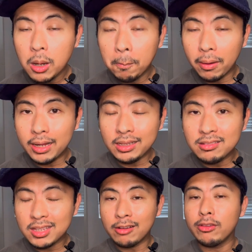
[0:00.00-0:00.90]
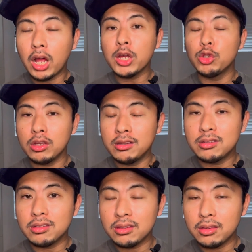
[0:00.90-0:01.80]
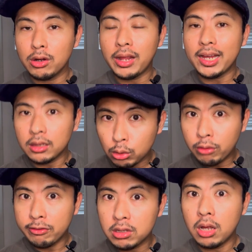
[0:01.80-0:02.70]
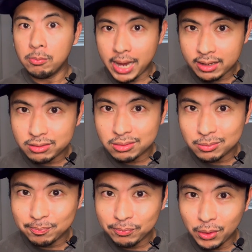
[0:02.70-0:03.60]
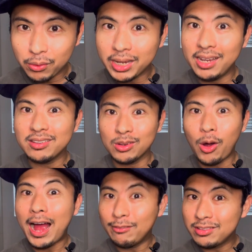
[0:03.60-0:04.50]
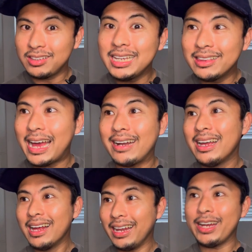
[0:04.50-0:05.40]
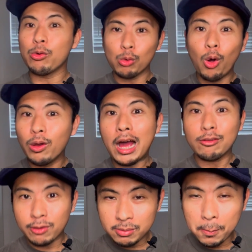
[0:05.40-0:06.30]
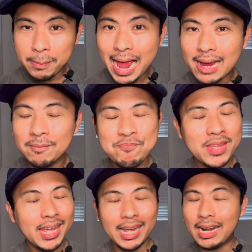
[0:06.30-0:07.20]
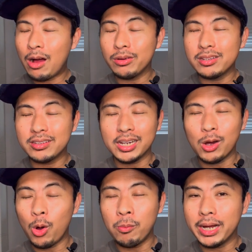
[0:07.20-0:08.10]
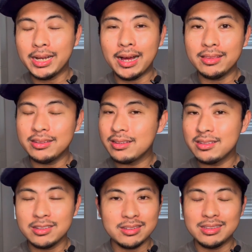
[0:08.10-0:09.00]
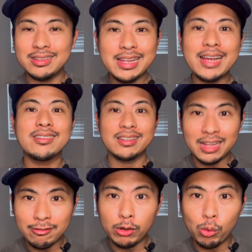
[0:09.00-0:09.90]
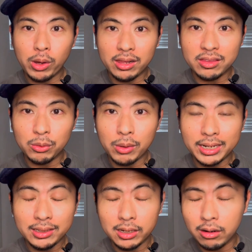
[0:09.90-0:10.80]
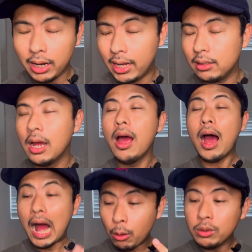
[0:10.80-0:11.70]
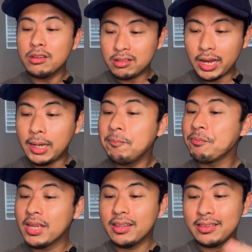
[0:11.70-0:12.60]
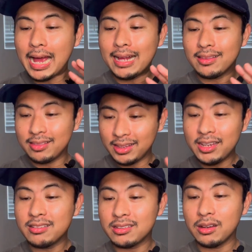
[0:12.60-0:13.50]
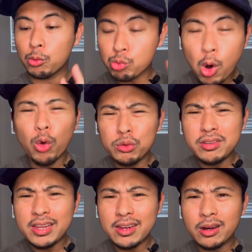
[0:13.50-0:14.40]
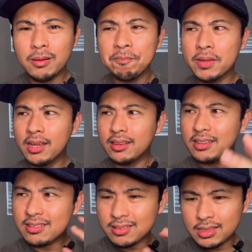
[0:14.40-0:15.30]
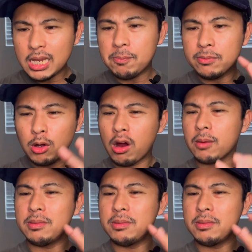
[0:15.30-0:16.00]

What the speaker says: But instead of luggages, they're like Louis Vuitton bags. Okay, so I've seen that like roll out from the back and I was just like, oh my God, this is just next level wealthy right here. And I would say that this rose here, this deep, dark,